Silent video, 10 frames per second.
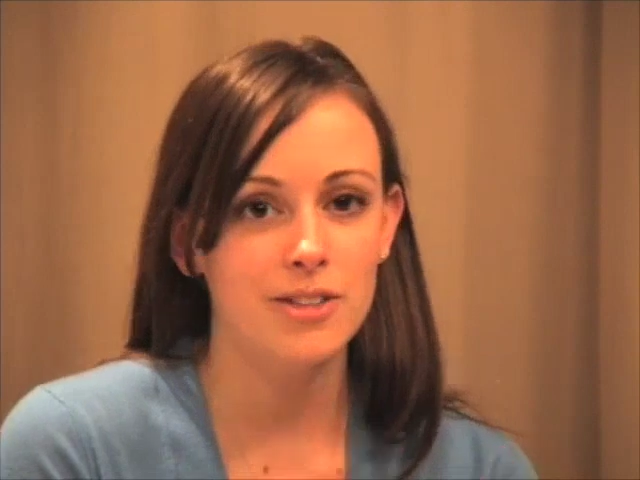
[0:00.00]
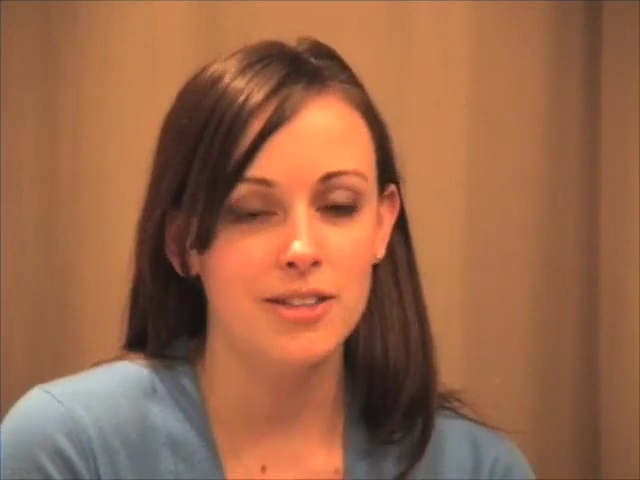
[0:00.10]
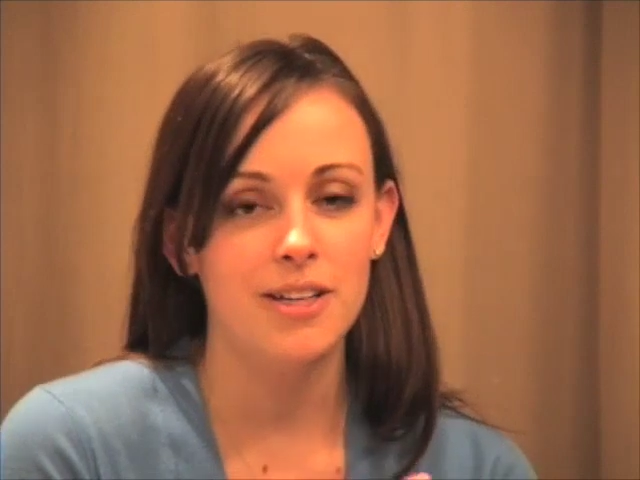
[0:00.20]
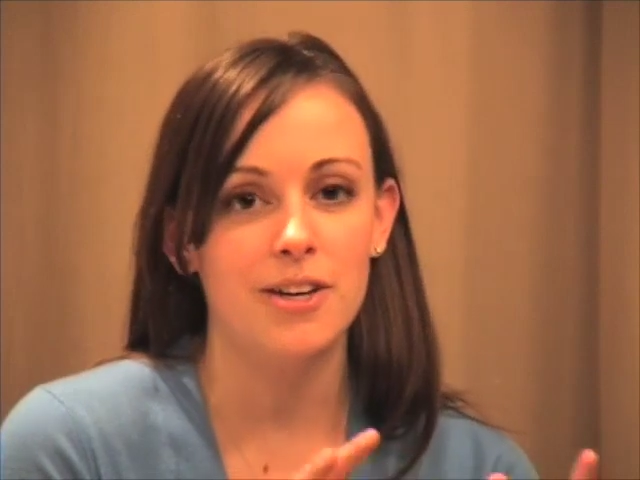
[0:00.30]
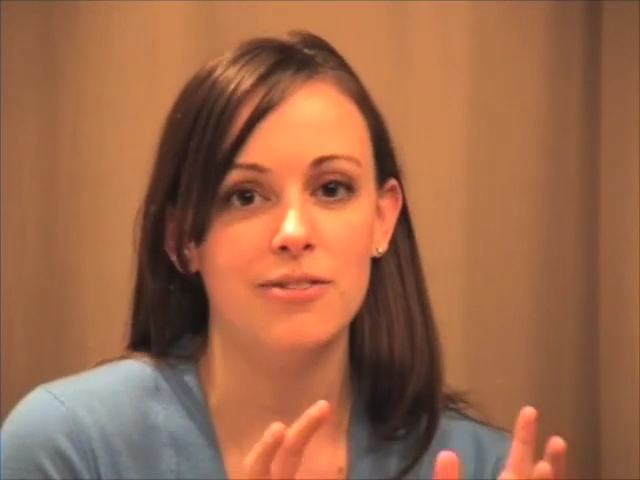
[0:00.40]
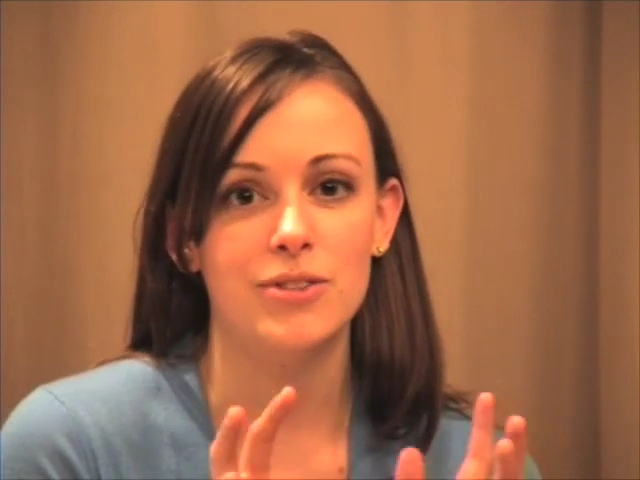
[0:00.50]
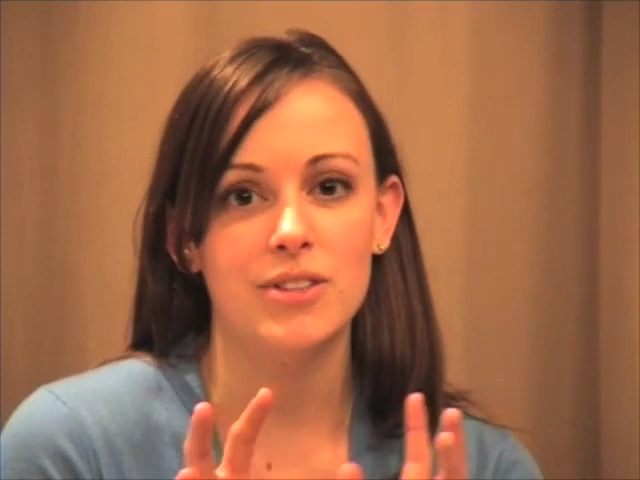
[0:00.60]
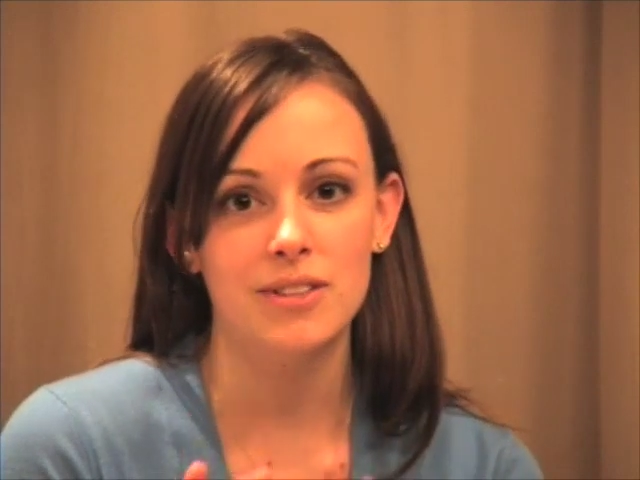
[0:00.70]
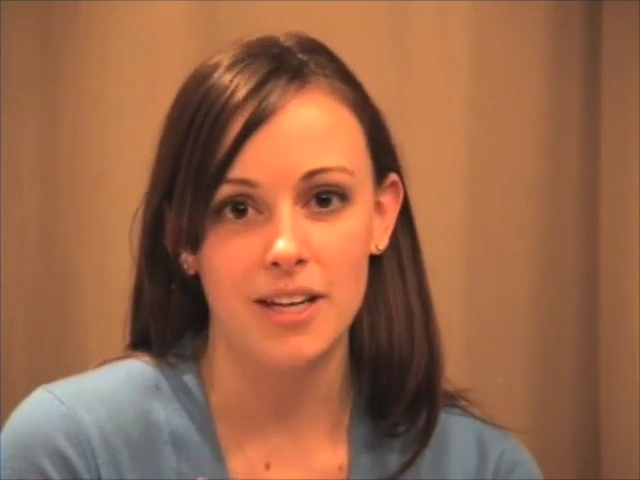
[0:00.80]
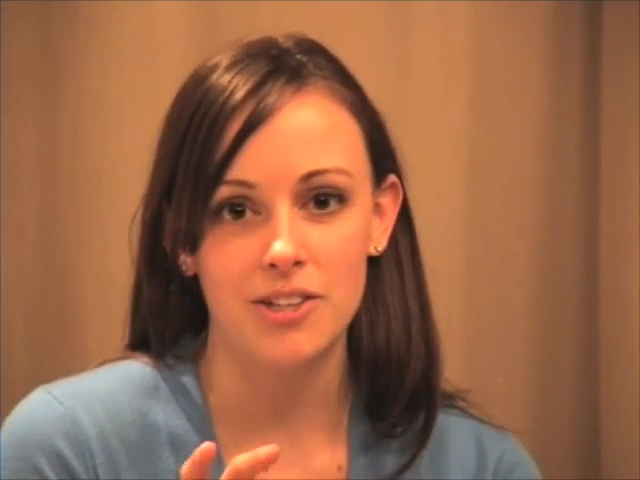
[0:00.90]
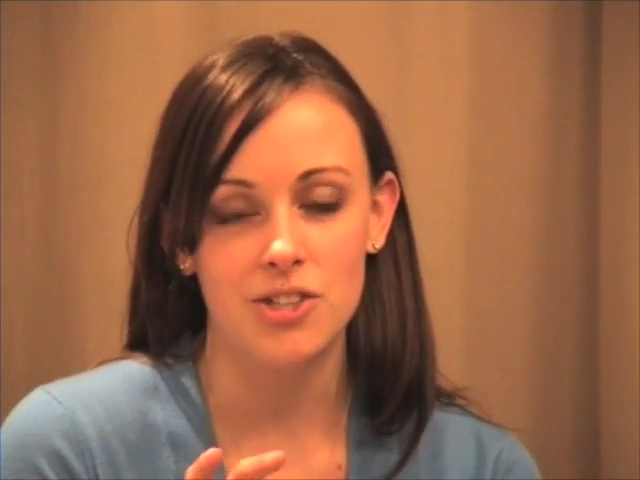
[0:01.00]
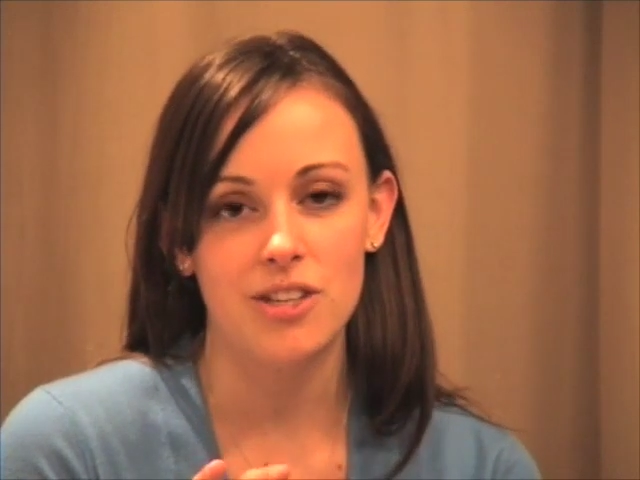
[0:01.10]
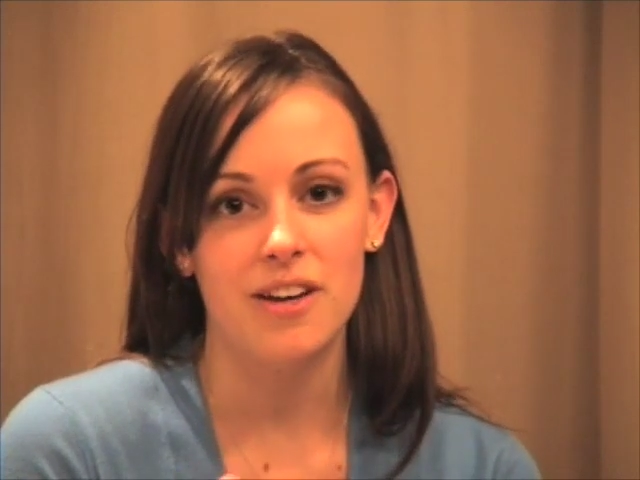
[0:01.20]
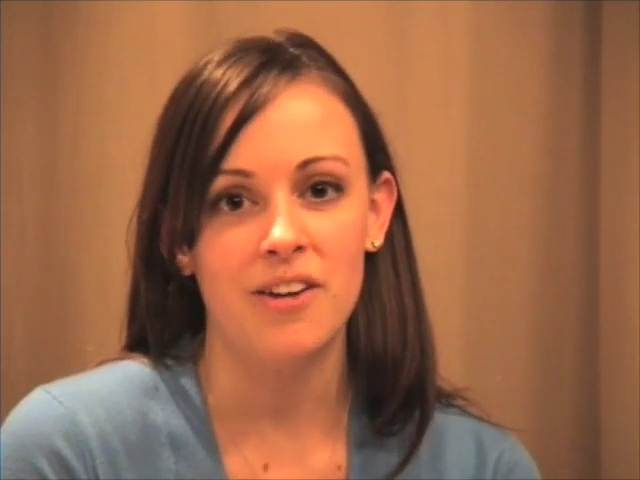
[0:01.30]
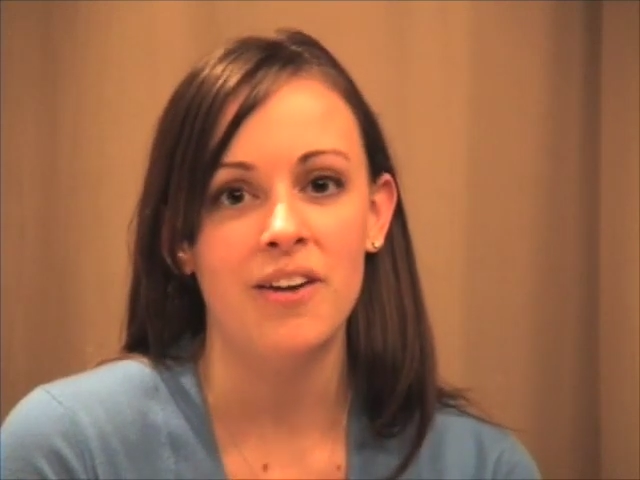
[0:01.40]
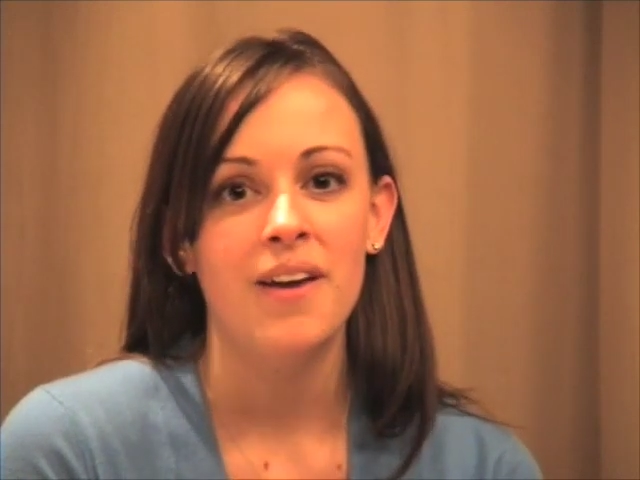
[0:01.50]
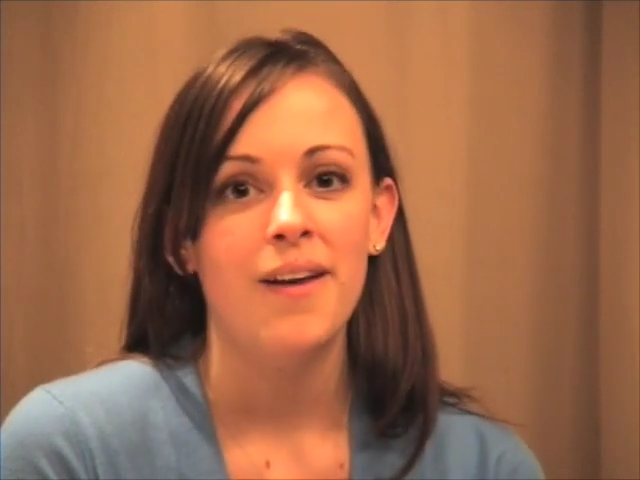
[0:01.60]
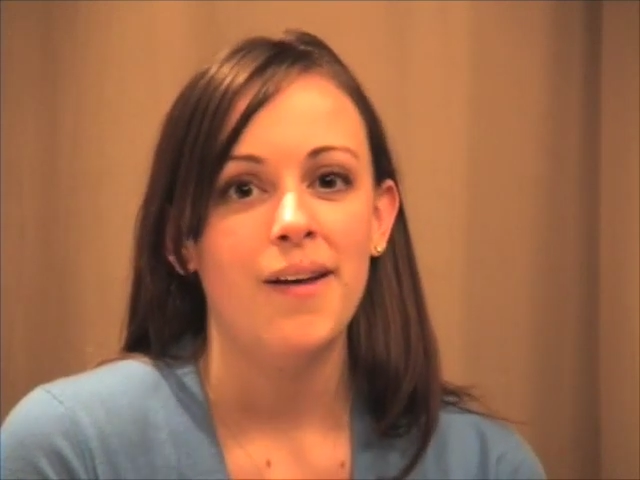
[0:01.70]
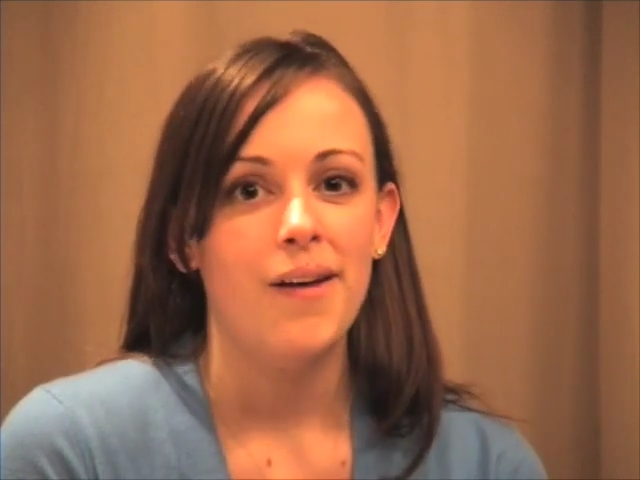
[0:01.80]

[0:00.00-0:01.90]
LDL versus HDL.